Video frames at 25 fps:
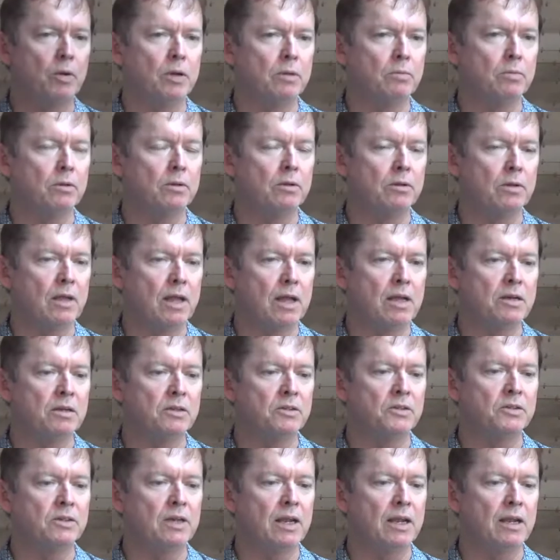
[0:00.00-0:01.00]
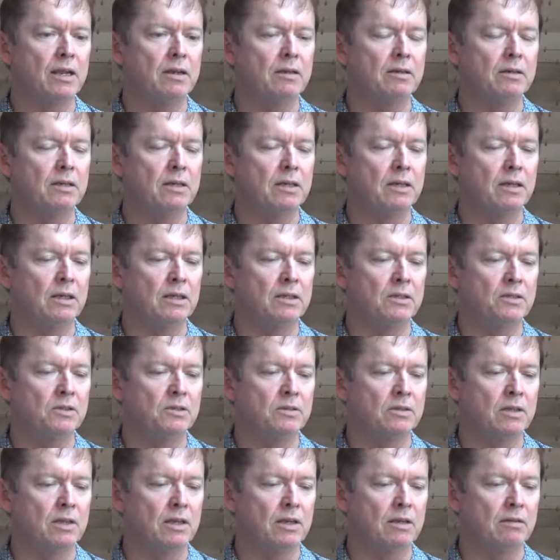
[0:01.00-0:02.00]
people understand
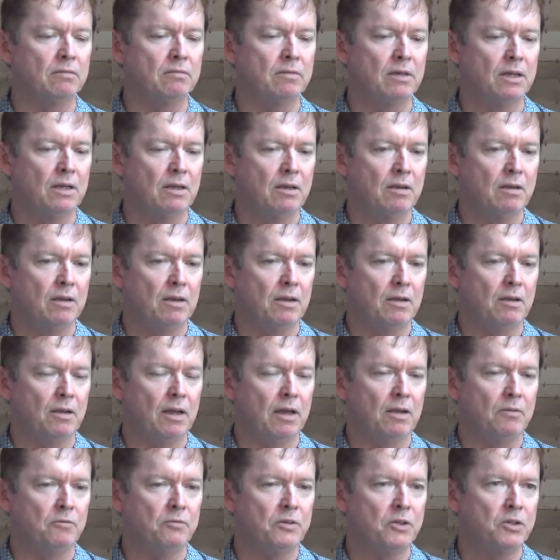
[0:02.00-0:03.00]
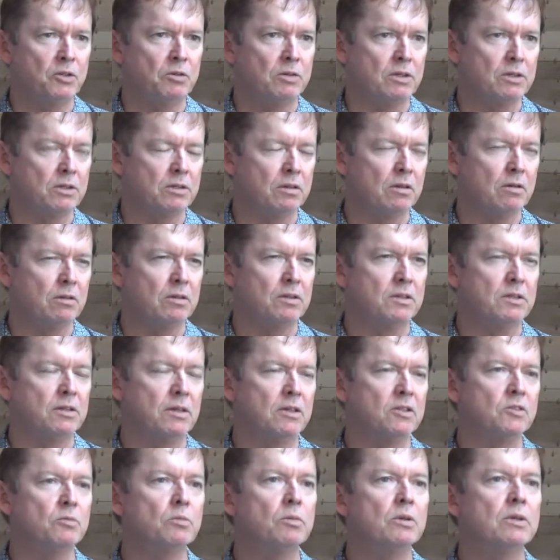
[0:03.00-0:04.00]
is that fishery stock
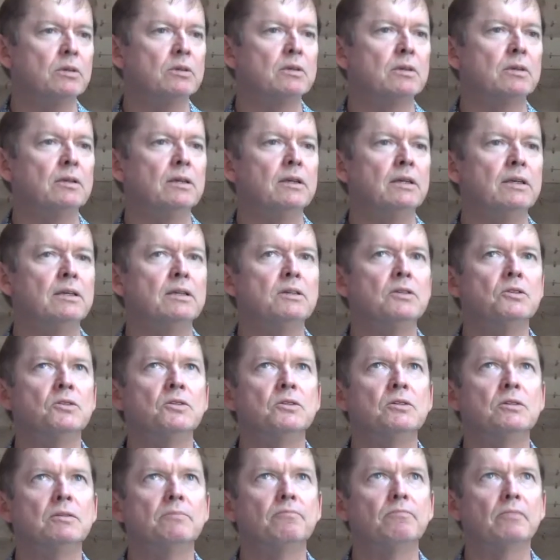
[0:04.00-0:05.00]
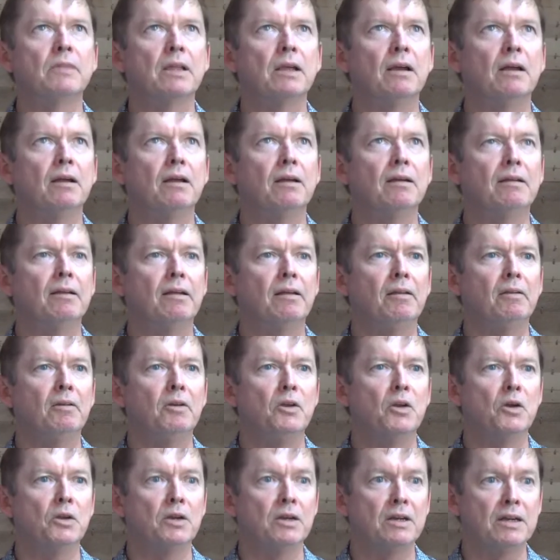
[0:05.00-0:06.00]
assessment is
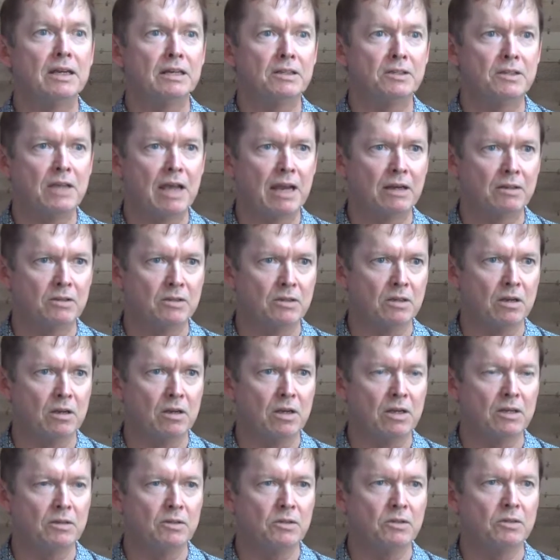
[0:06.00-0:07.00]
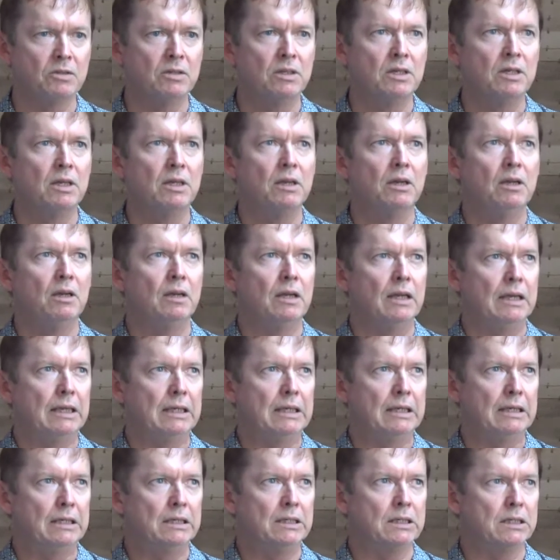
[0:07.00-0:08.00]
not an exact science.
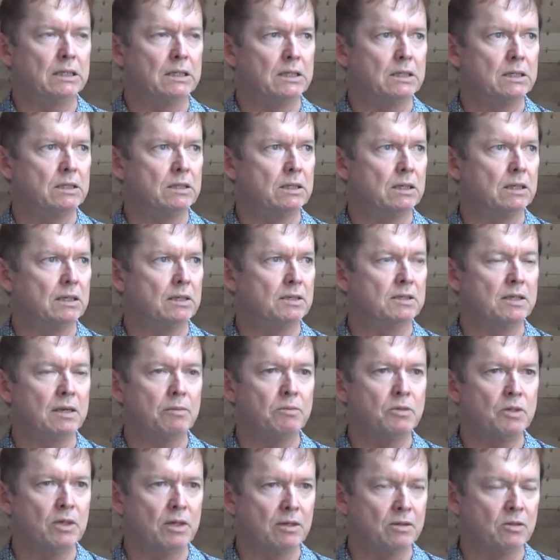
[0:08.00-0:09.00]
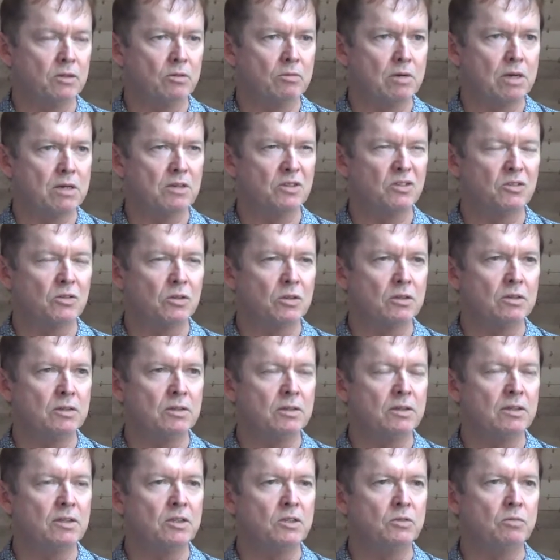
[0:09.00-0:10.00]
It is subject to
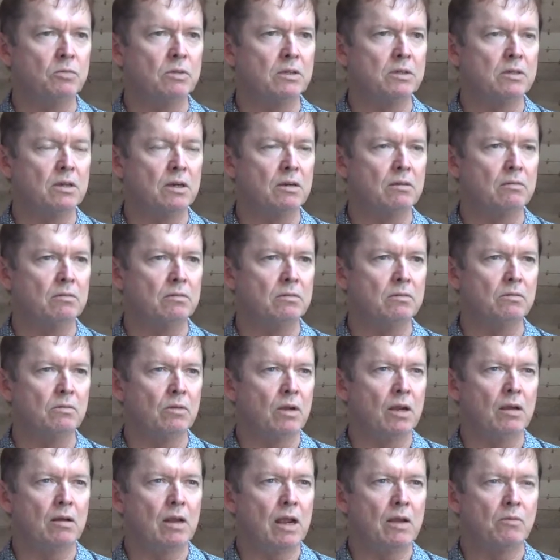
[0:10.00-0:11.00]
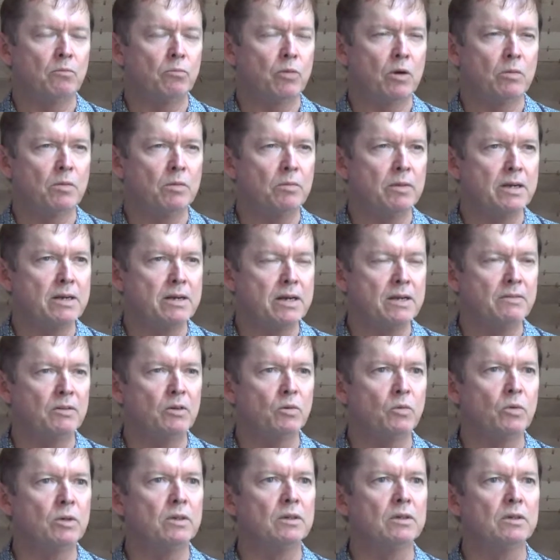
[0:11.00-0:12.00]
uncertainties. We don't, and probably never
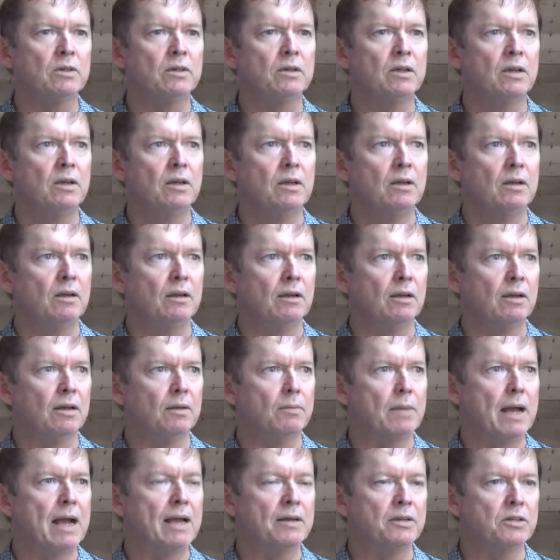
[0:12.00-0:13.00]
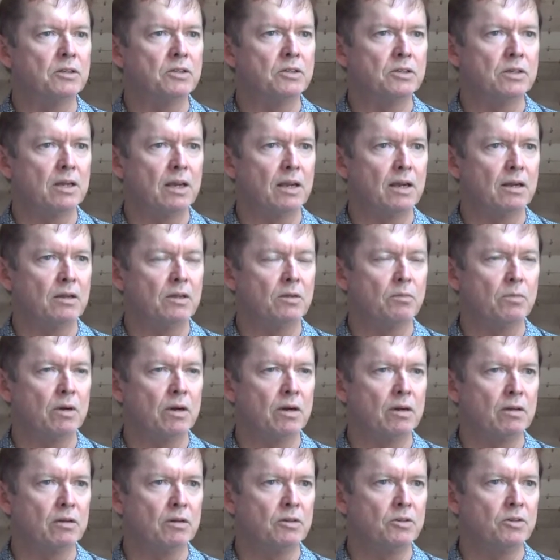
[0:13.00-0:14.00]
will, understand the
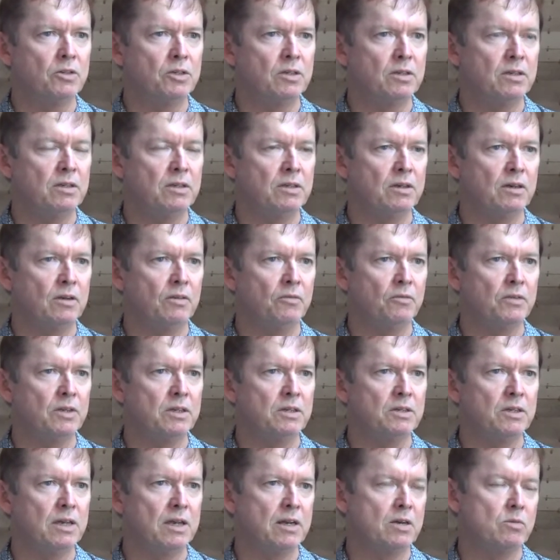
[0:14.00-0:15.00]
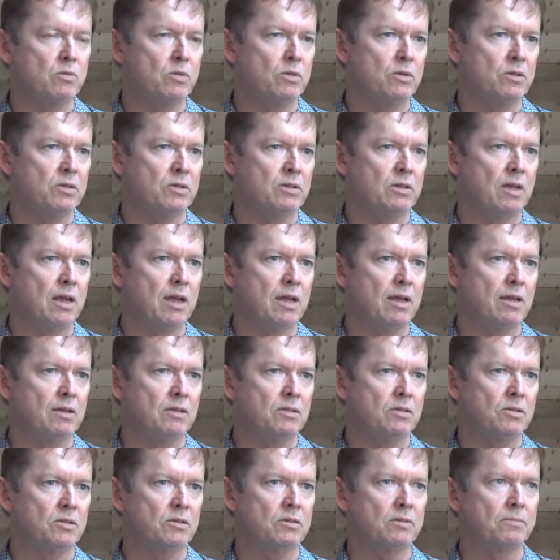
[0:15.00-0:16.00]
biology of these animals
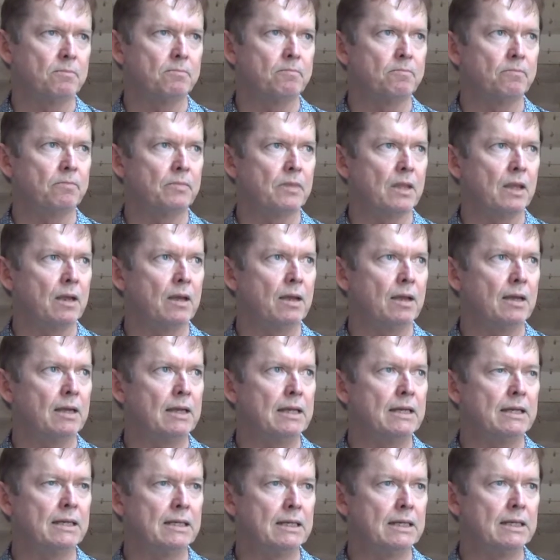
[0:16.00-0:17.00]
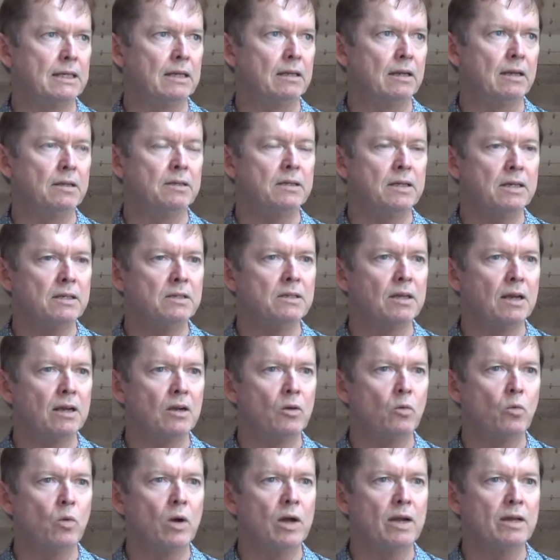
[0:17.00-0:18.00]
as in a
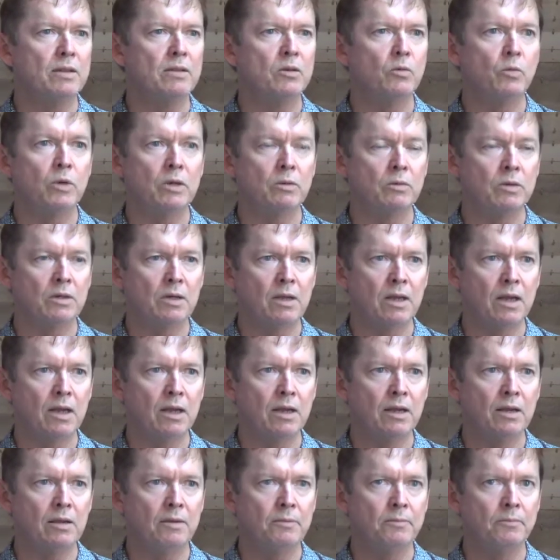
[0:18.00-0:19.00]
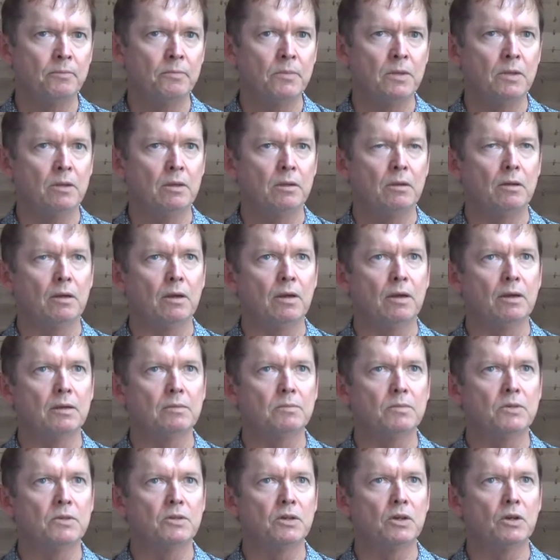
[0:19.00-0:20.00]
detailed way that we would like.
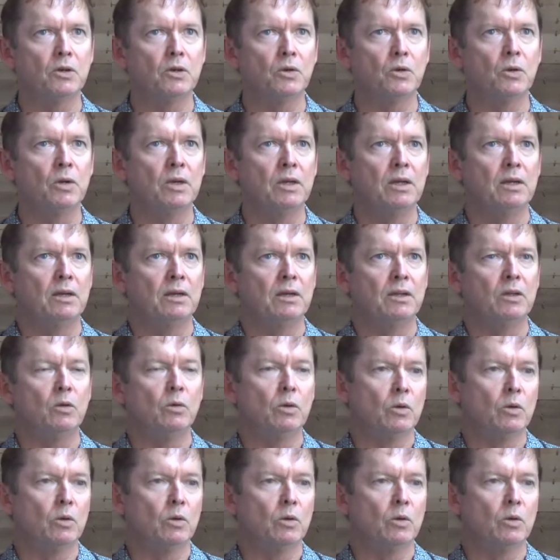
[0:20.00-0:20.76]
So there